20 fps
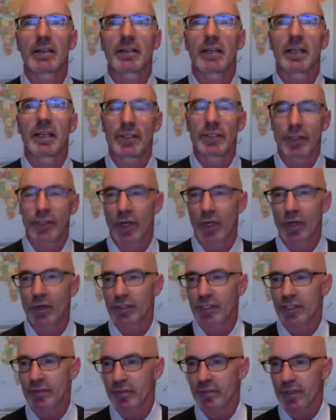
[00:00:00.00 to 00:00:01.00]
in your
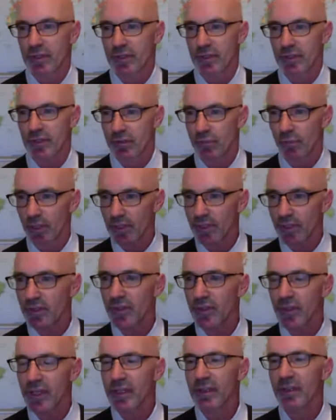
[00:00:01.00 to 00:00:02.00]
coaching business? What's
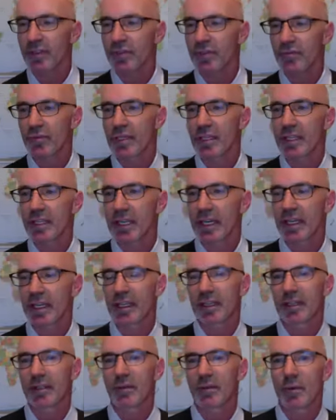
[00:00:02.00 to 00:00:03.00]
the thing that's really
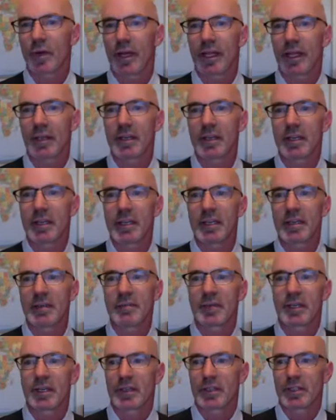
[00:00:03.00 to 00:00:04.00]
getting in the way?
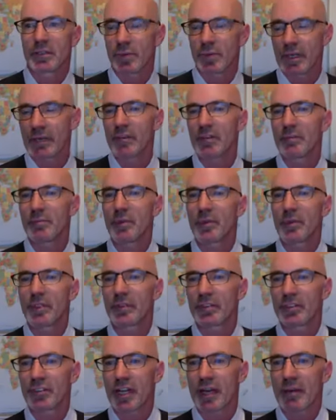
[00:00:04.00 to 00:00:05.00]
Because whatever you put in
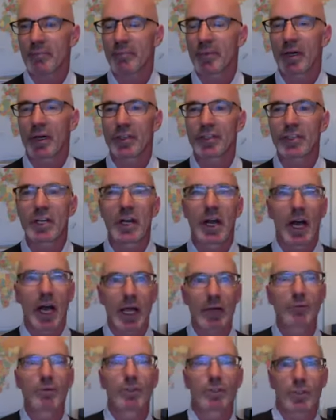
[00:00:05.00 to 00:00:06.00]
the chat box,
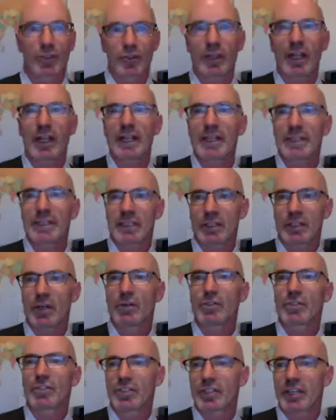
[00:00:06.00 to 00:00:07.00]
I will create a
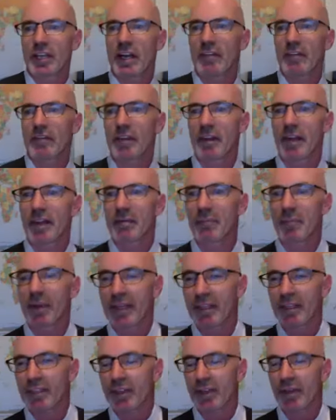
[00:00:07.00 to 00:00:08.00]
coach's cafe
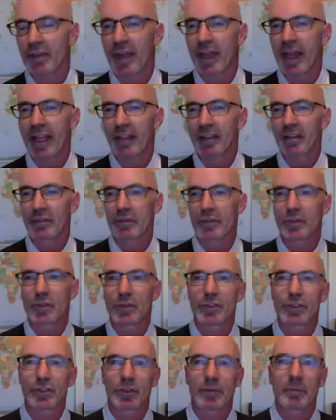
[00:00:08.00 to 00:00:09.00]
based on that in the
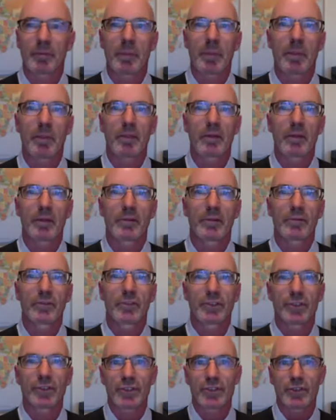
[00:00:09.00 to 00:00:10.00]
future,
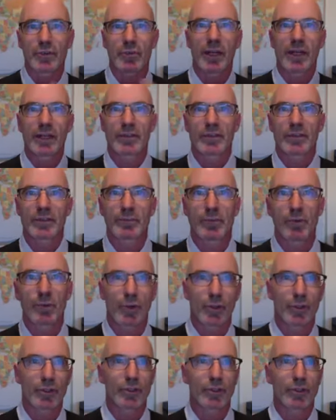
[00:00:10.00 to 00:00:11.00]
just as a way to
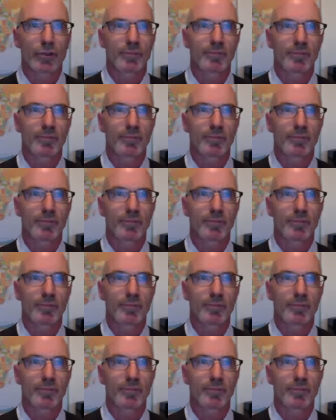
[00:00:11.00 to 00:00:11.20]
support you.